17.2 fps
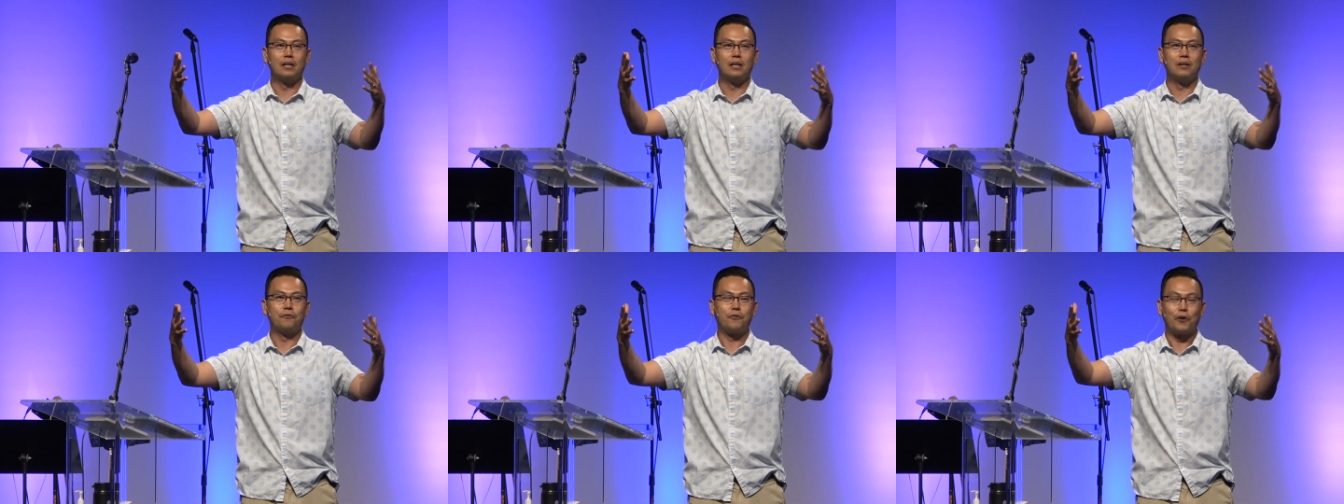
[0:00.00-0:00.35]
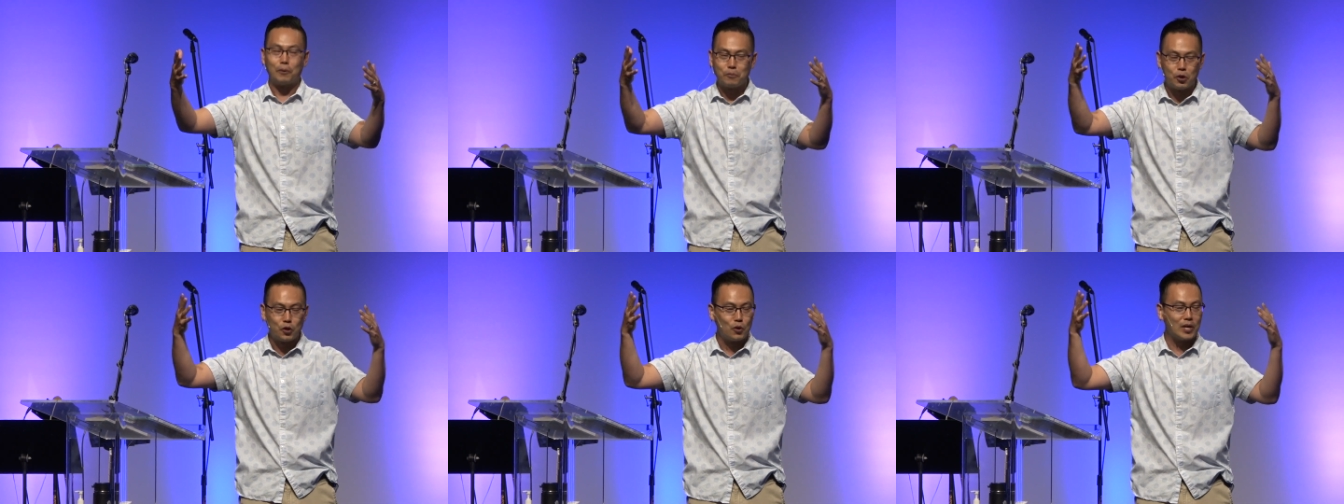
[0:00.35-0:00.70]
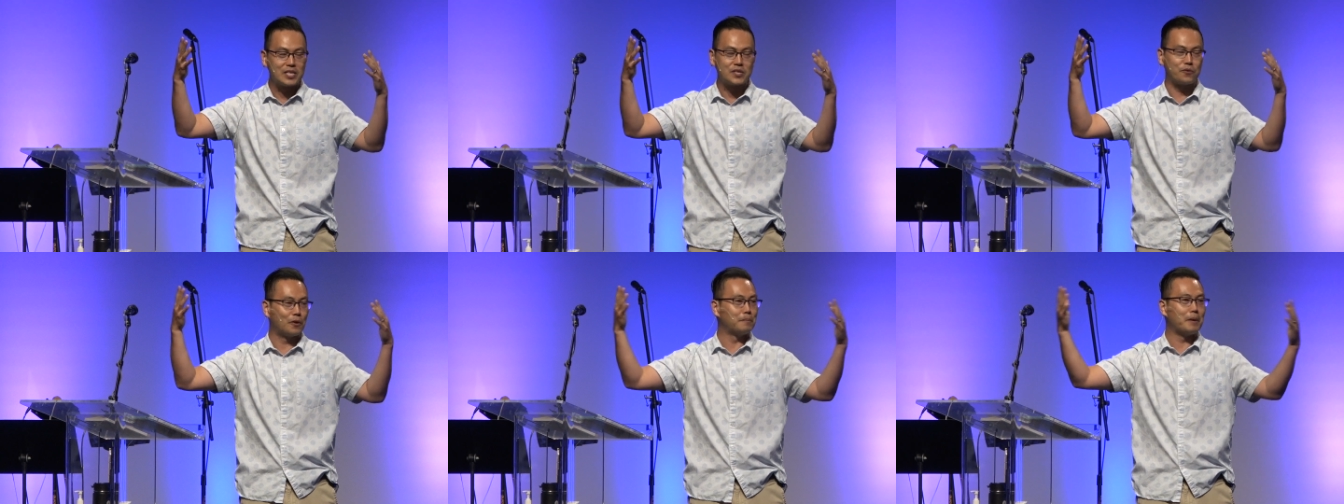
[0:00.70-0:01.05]
from who
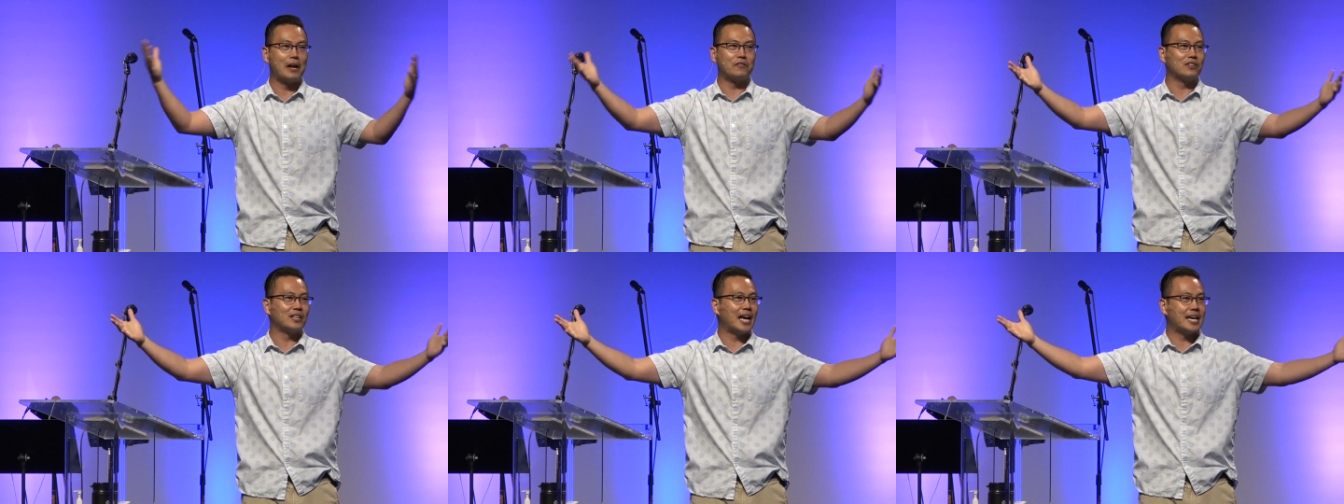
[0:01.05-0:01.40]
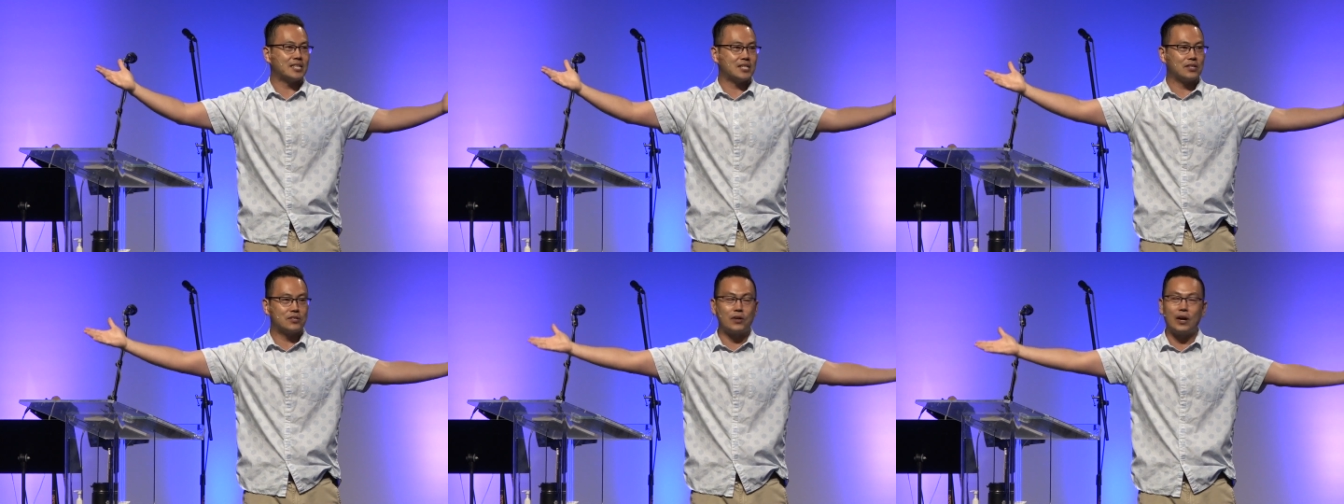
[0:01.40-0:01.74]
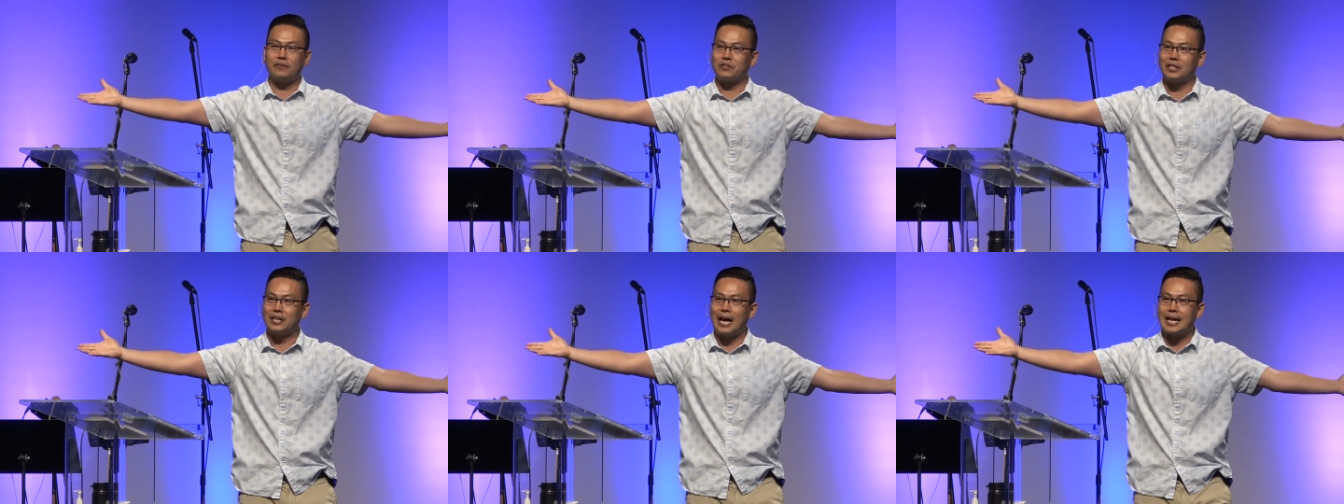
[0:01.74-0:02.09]
is from everlasting to
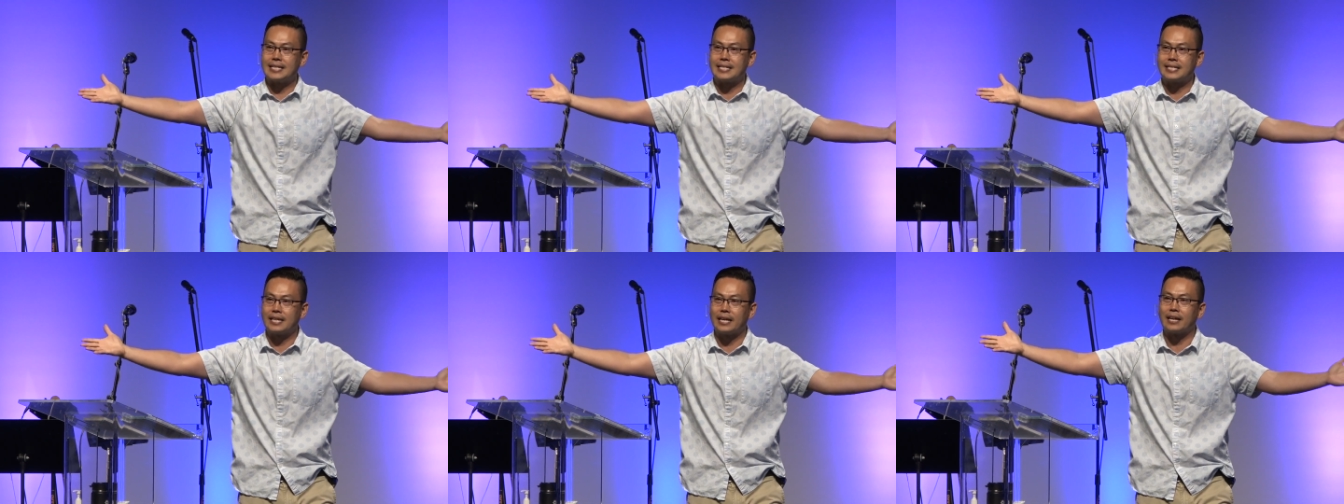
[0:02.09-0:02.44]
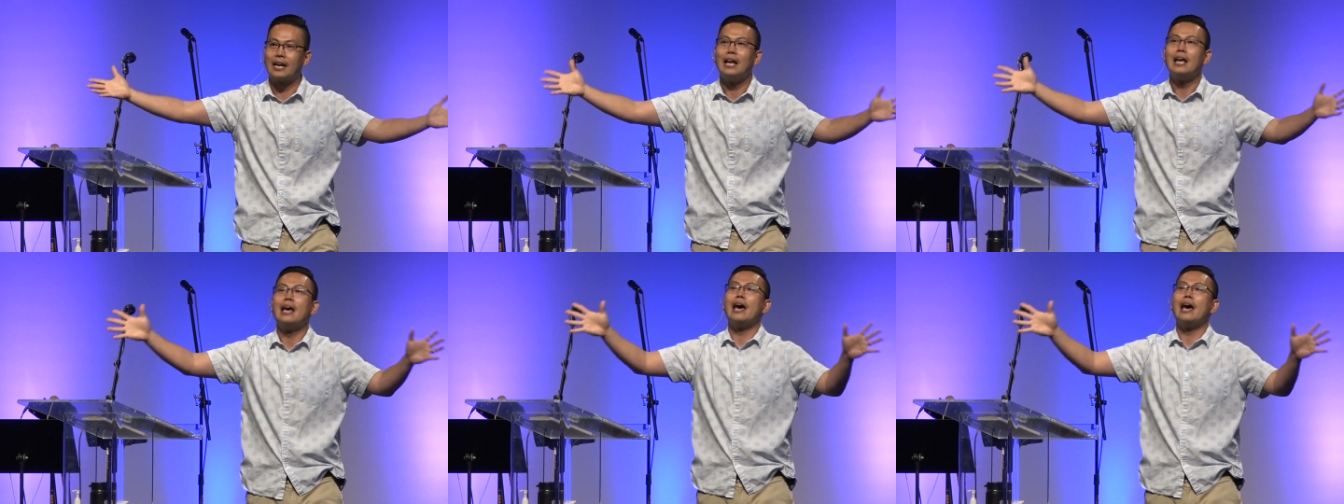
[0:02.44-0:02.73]
everlasting,